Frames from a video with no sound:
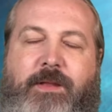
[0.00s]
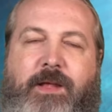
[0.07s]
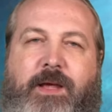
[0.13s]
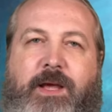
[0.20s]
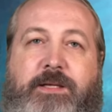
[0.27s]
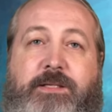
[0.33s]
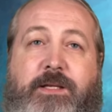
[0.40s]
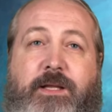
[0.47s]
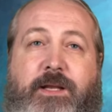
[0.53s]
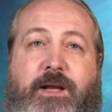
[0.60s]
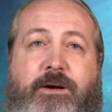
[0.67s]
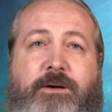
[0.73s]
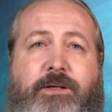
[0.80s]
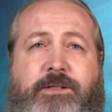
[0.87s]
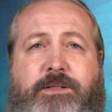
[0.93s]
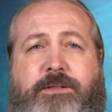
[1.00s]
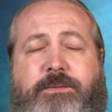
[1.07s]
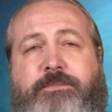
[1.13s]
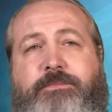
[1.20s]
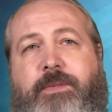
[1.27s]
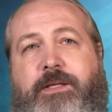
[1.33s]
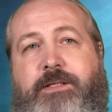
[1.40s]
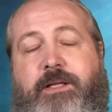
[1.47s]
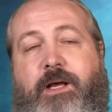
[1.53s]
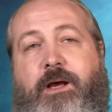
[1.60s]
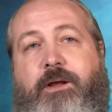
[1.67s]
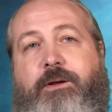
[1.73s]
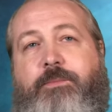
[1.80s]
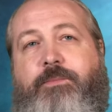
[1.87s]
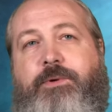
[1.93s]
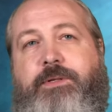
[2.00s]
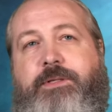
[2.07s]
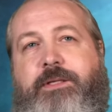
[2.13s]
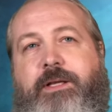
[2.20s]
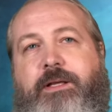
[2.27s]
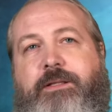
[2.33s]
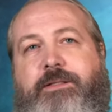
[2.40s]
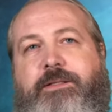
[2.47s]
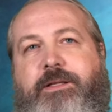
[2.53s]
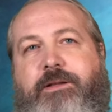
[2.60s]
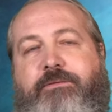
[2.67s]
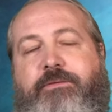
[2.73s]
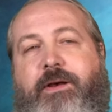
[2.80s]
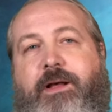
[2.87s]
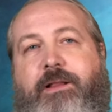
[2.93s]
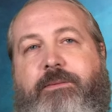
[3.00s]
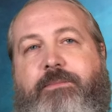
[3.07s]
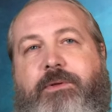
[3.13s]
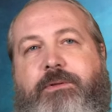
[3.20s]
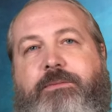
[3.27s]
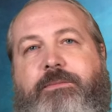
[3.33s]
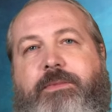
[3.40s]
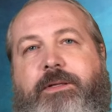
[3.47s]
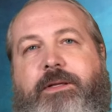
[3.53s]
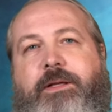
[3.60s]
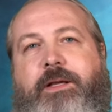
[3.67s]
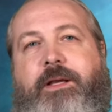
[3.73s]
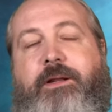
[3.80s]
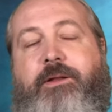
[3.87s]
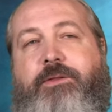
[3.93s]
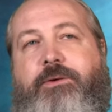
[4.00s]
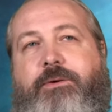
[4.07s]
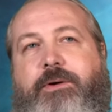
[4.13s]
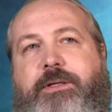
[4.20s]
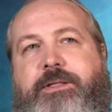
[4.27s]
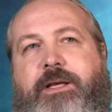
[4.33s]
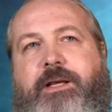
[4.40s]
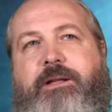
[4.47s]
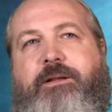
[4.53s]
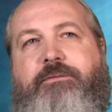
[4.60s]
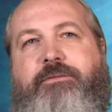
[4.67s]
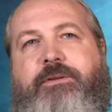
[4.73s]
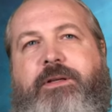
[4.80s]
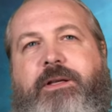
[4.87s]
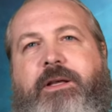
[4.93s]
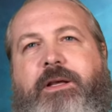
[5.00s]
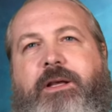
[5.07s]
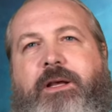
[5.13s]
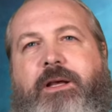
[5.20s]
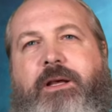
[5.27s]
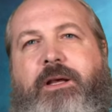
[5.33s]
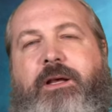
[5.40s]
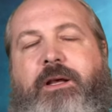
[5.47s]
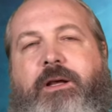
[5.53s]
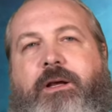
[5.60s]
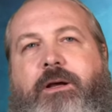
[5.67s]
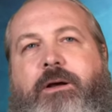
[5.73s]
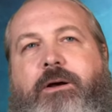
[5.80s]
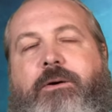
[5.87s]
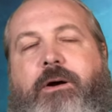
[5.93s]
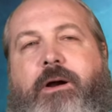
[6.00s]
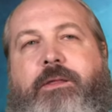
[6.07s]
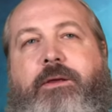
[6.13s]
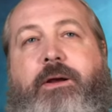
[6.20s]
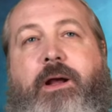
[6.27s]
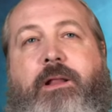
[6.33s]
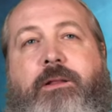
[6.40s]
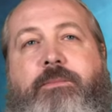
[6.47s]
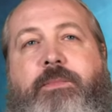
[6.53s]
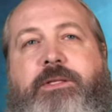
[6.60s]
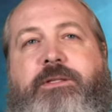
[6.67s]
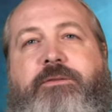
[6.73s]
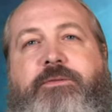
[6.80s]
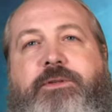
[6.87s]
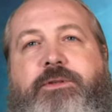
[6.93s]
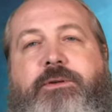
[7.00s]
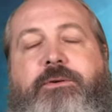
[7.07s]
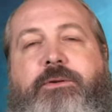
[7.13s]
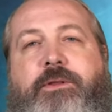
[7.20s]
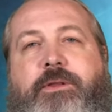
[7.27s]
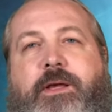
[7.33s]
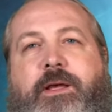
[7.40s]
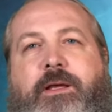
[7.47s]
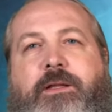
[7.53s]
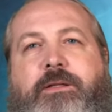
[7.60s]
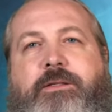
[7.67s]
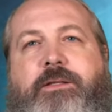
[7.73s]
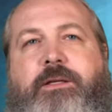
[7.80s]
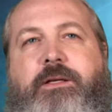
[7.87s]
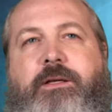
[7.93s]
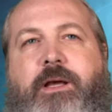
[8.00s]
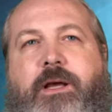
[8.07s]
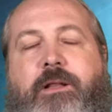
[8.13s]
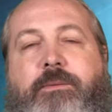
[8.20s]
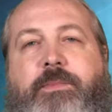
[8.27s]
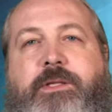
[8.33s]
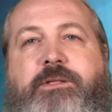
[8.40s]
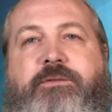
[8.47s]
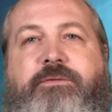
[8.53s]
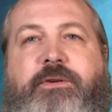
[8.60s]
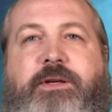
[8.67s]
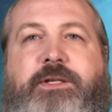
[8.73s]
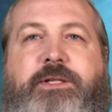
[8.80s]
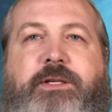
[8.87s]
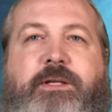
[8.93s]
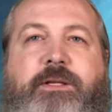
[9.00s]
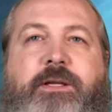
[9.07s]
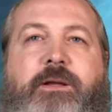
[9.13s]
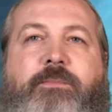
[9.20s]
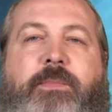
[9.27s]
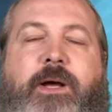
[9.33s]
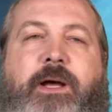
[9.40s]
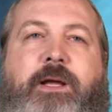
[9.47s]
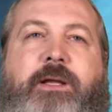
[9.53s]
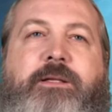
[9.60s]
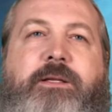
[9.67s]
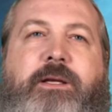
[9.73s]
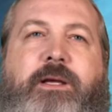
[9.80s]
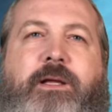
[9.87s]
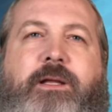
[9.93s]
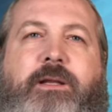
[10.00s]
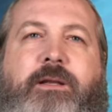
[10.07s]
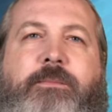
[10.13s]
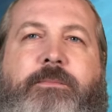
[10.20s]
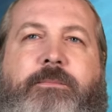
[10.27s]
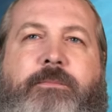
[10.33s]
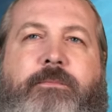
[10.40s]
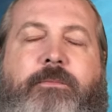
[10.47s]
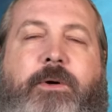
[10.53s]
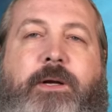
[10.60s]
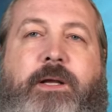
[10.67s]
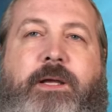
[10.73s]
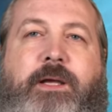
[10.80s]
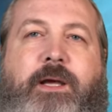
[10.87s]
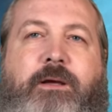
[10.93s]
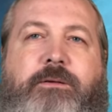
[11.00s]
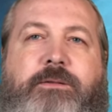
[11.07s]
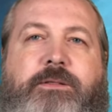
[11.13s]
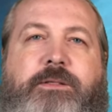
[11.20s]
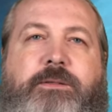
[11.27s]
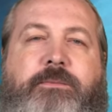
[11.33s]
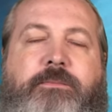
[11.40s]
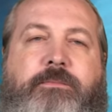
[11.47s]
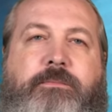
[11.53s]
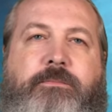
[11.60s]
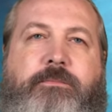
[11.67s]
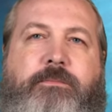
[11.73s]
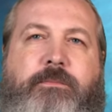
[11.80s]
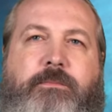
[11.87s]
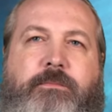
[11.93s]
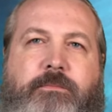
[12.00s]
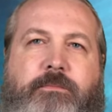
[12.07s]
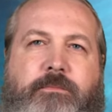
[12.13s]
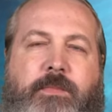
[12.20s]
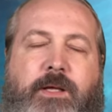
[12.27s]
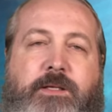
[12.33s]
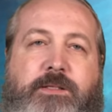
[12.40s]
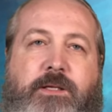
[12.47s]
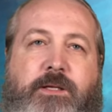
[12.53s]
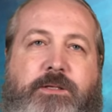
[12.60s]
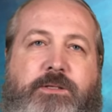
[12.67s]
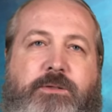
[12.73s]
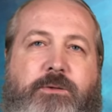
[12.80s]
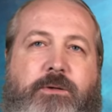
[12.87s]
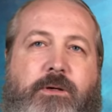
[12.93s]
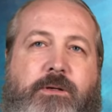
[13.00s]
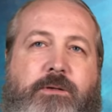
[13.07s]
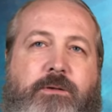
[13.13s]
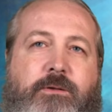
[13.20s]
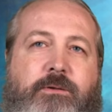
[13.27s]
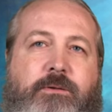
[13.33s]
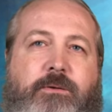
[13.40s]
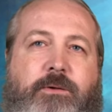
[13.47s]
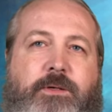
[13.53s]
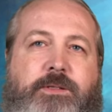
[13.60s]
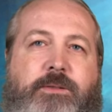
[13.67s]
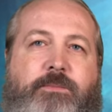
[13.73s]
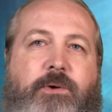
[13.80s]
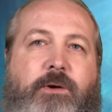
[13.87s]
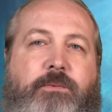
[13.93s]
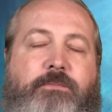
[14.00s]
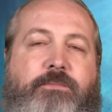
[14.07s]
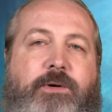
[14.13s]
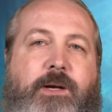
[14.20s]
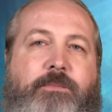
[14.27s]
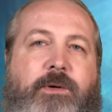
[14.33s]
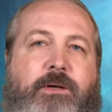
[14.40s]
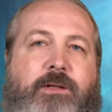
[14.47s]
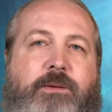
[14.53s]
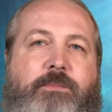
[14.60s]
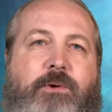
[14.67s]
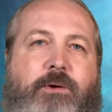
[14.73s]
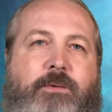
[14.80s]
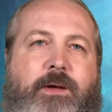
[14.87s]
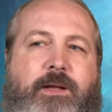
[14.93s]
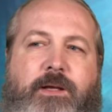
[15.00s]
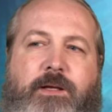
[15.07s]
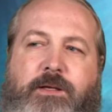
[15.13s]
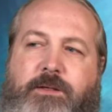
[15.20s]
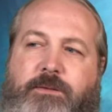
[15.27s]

Is it inerrant? Is it 100% infallible and authoritative? Or are there elements of truth and elements of fiction combined in one account? Is it historical or is it primarily poetic?